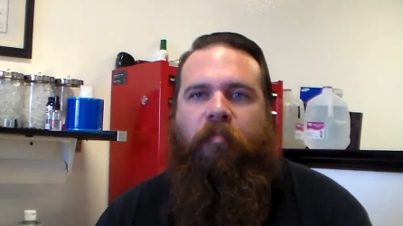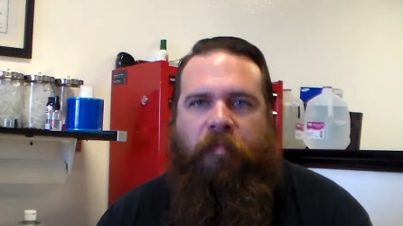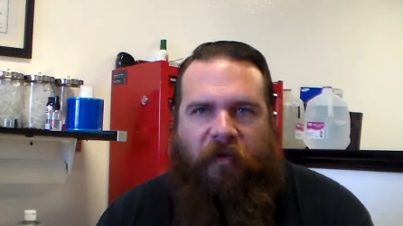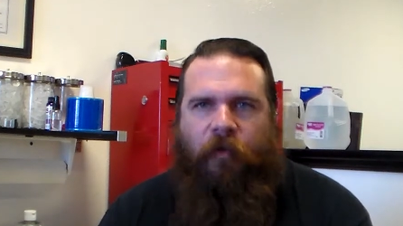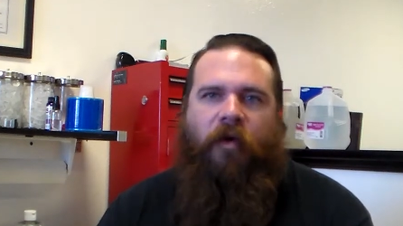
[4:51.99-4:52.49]

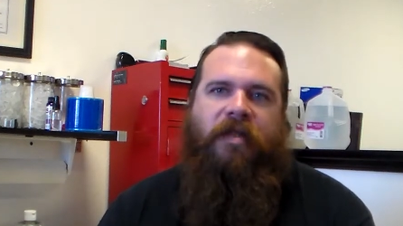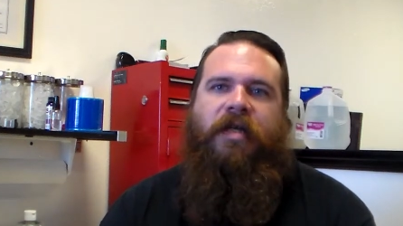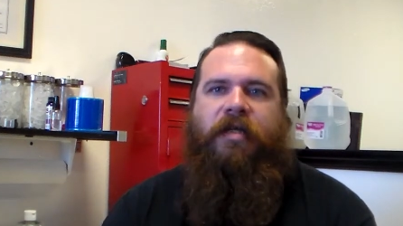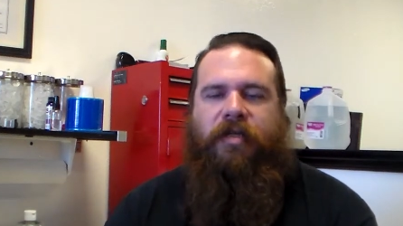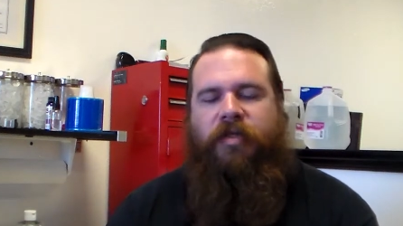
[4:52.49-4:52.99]
before he
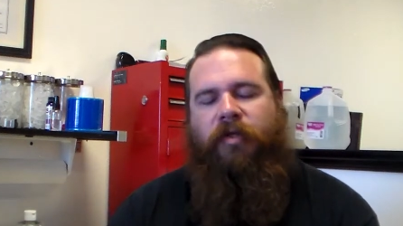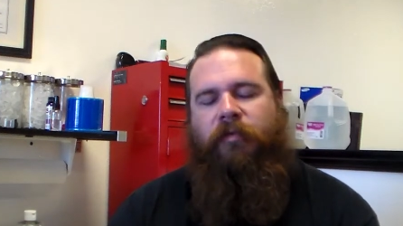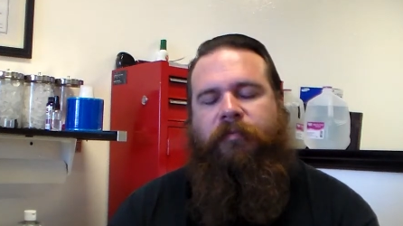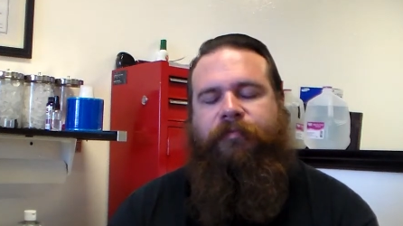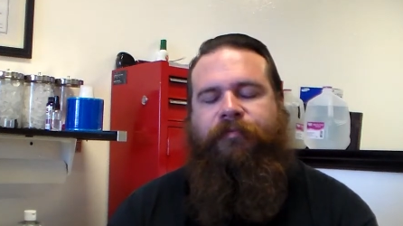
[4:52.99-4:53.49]
touches you.
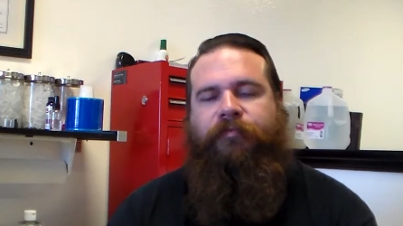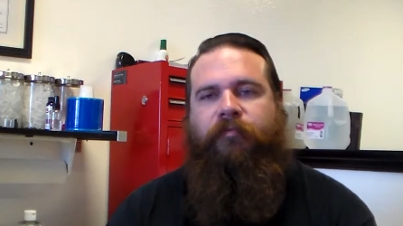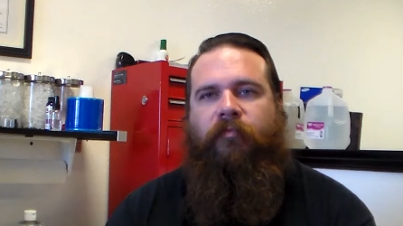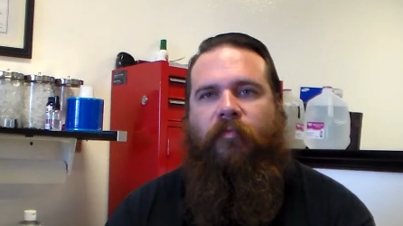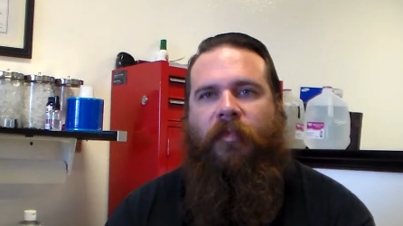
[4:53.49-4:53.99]

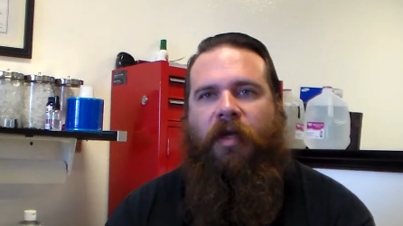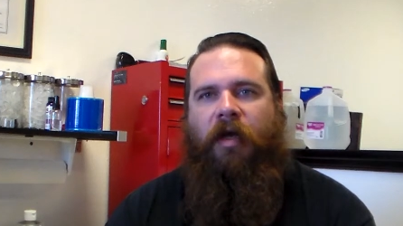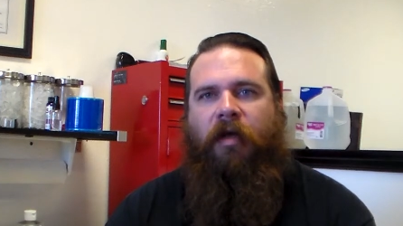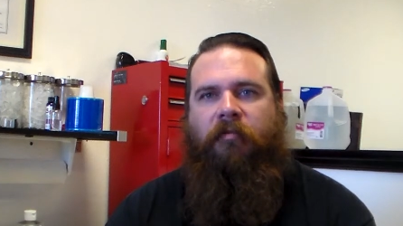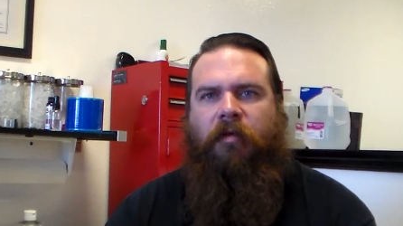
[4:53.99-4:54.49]

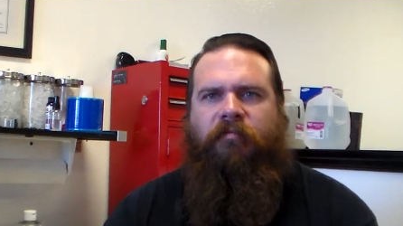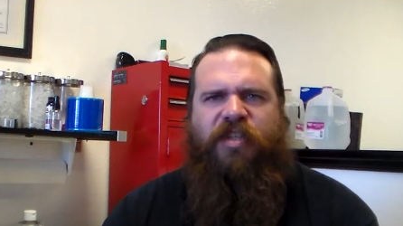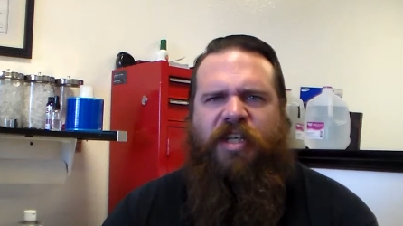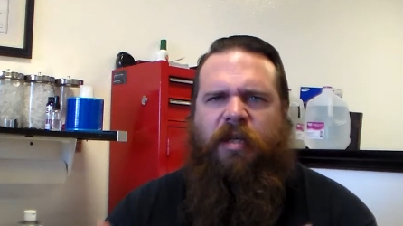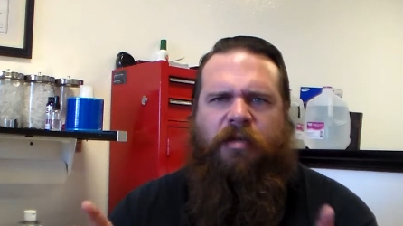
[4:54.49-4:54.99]
Okay, or
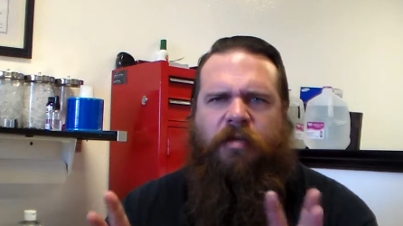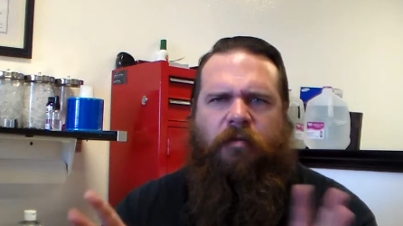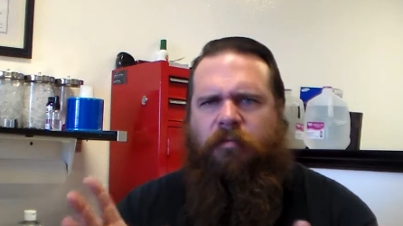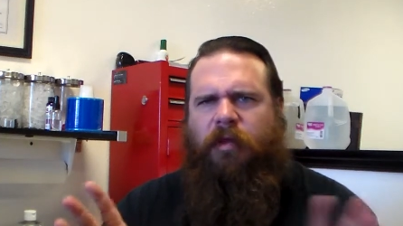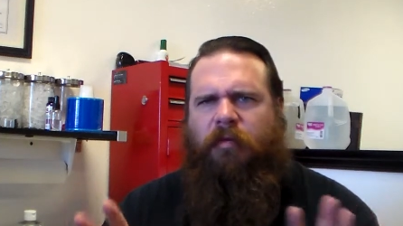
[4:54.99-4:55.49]
she touches you.
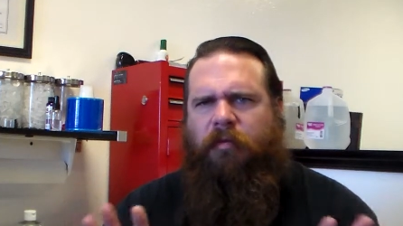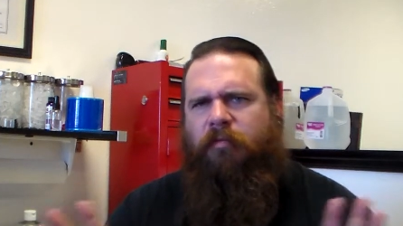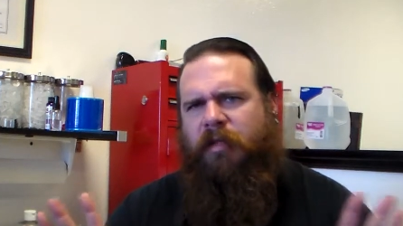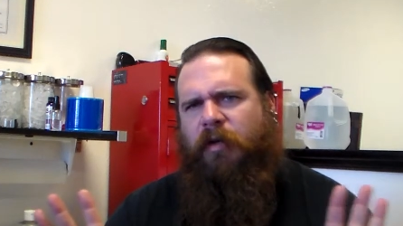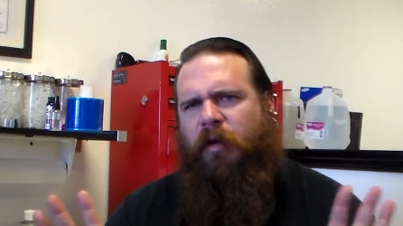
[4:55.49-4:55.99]

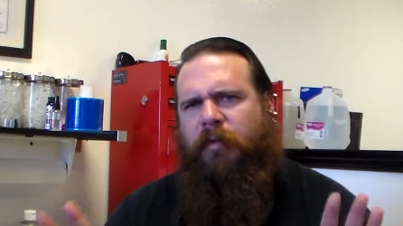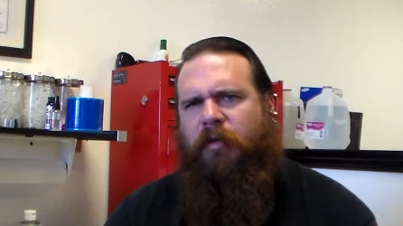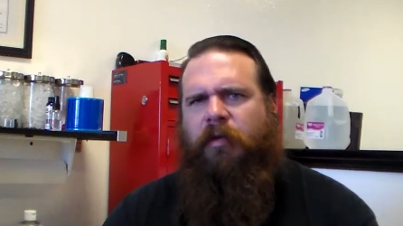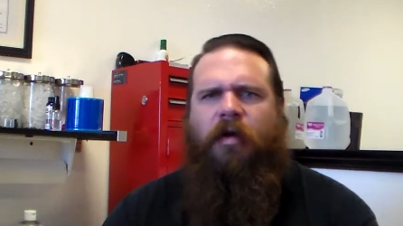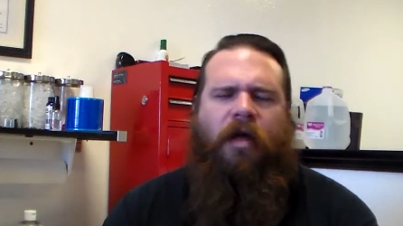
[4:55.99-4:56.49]

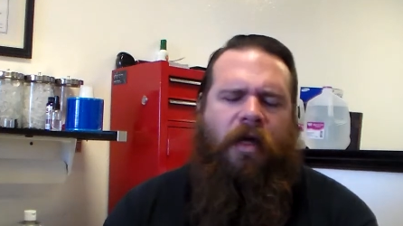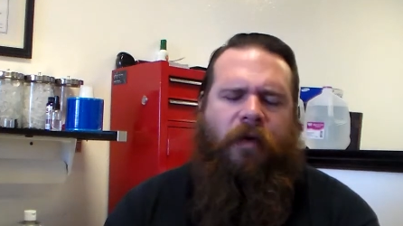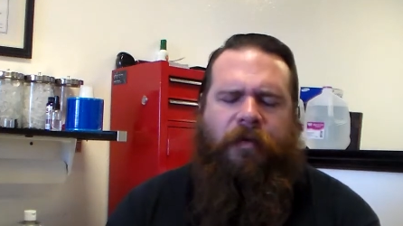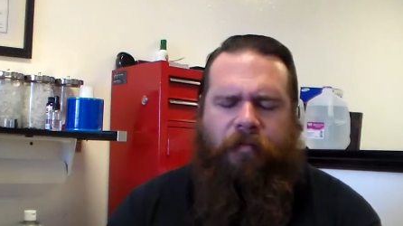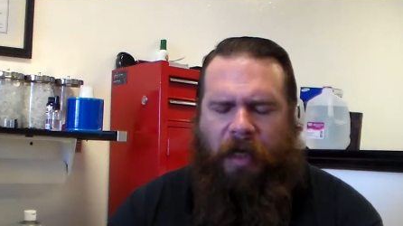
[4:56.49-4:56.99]

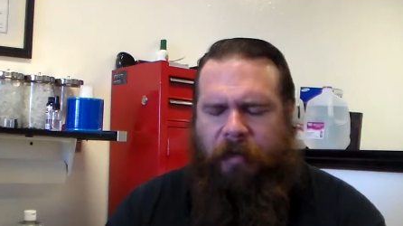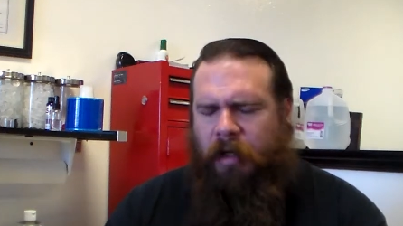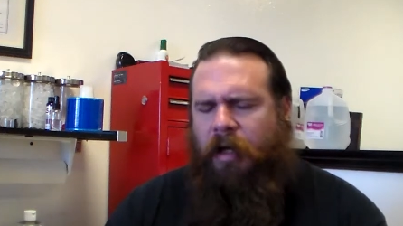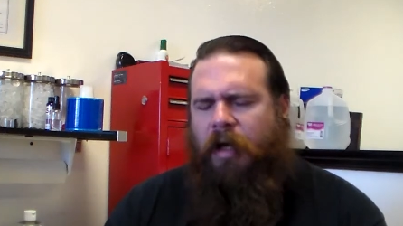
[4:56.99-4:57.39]
Anyway, but